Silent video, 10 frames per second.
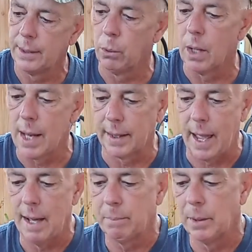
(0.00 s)
I do a lot of
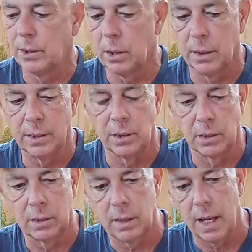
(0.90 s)
camping, so this
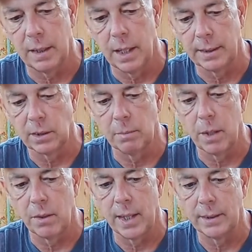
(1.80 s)
is kind of like some of
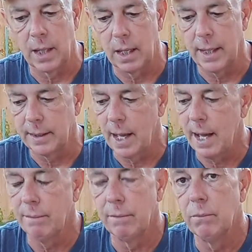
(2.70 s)
the things I like to
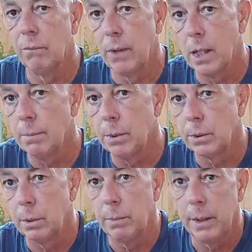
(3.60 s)
have available
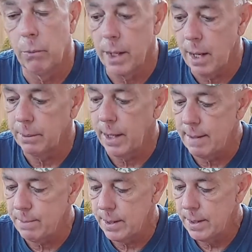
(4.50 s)
to me when I'm
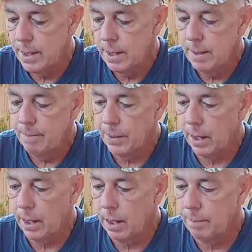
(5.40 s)
camping,
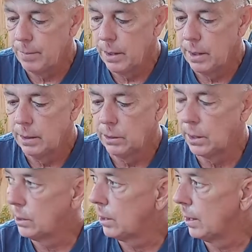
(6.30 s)
um,
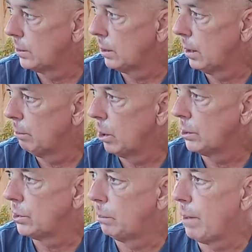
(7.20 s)
just as an
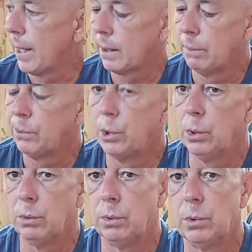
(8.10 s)
emergency backup.
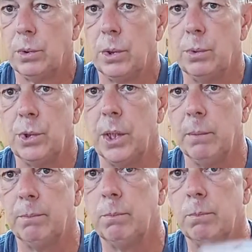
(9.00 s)
Two, two
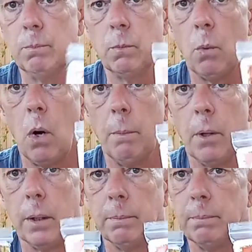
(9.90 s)
cheap
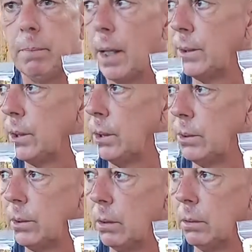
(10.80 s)
Walmart
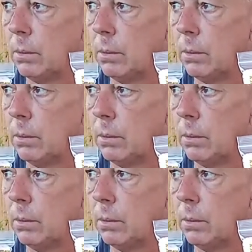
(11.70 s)
ponchos for